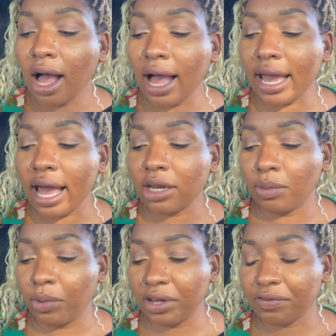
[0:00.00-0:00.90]
I had a
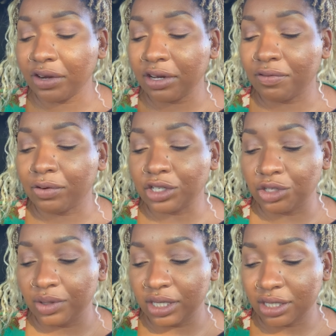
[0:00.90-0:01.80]
boyfriend for
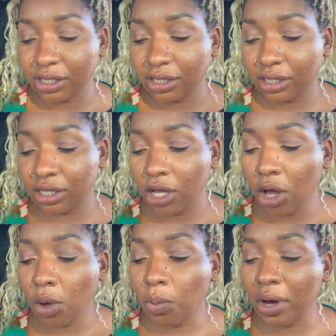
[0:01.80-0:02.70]
2 years.
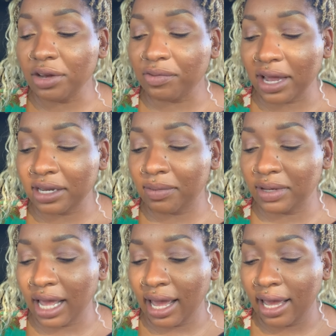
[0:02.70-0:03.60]
One random
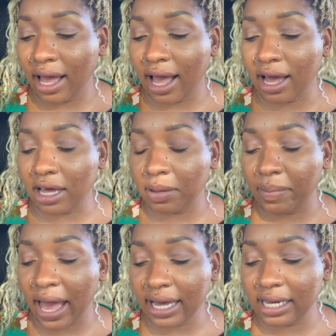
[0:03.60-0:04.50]
day, I got a
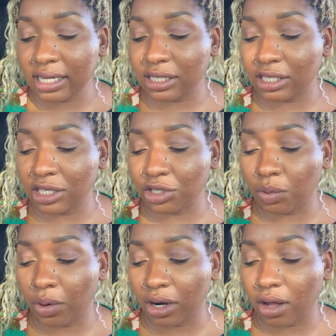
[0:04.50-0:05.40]
package sent to
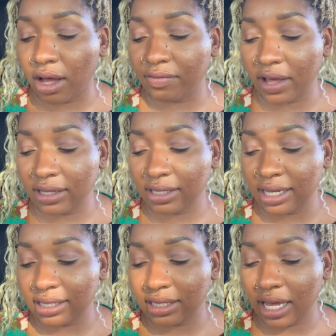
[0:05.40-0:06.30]
work on
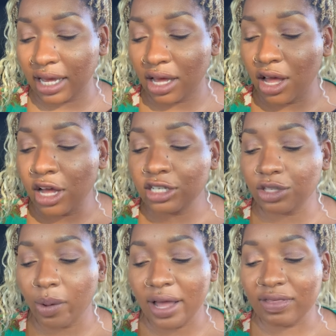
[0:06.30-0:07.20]
Valentine's Day,
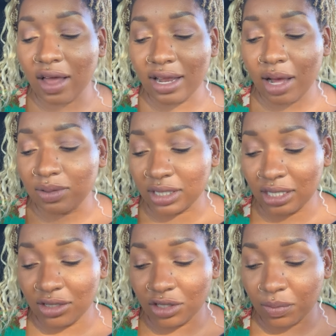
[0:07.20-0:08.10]
so I thought I was
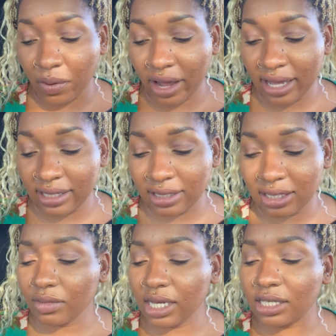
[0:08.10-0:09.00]
getting a surprise.
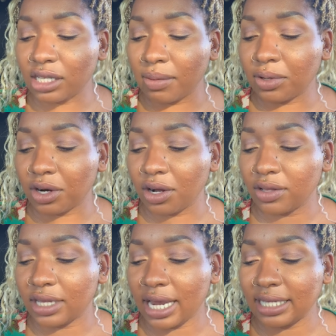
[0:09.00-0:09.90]
Some
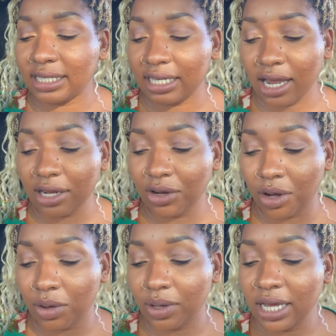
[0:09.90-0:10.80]
girl that I did not
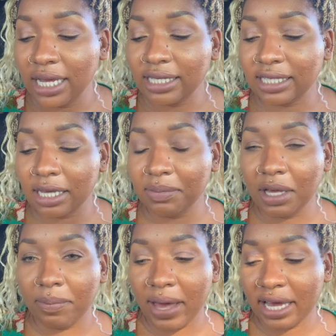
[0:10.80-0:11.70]
know sent
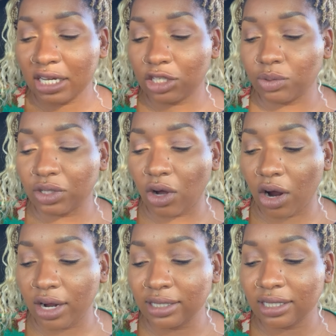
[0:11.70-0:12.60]
me a package with
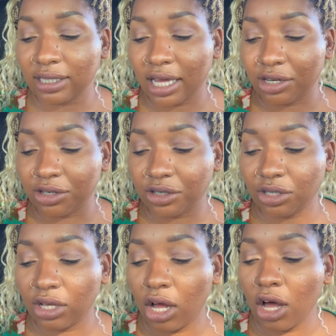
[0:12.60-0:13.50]
cards, letters,
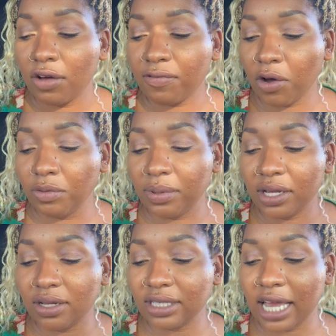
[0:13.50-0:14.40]
phone
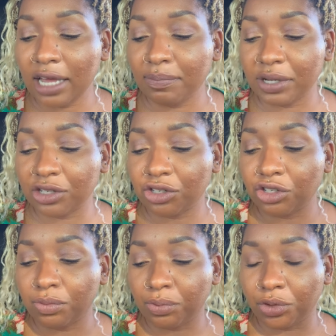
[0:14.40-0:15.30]
bills, and pictures
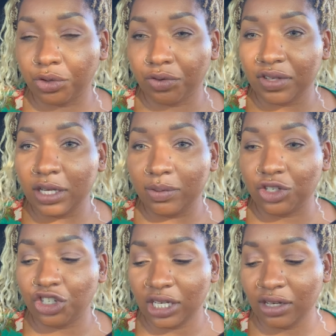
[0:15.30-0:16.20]
to prove he
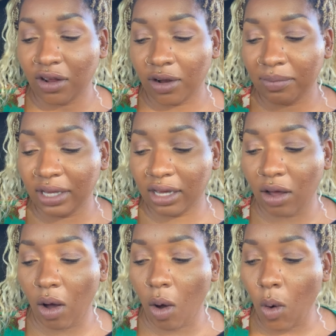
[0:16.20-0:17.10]
was cheating on me.
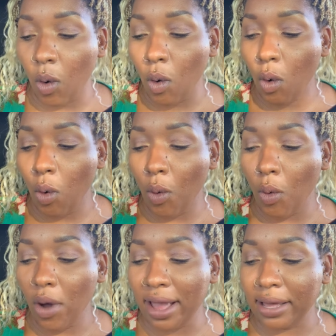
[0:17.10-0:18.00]

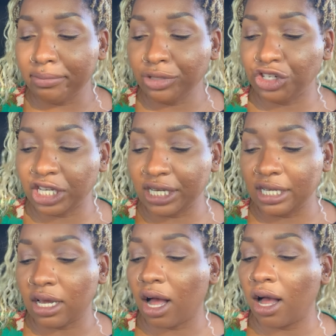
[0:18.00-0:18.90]

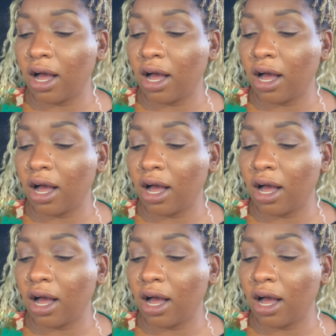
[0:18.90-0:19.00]
OMG.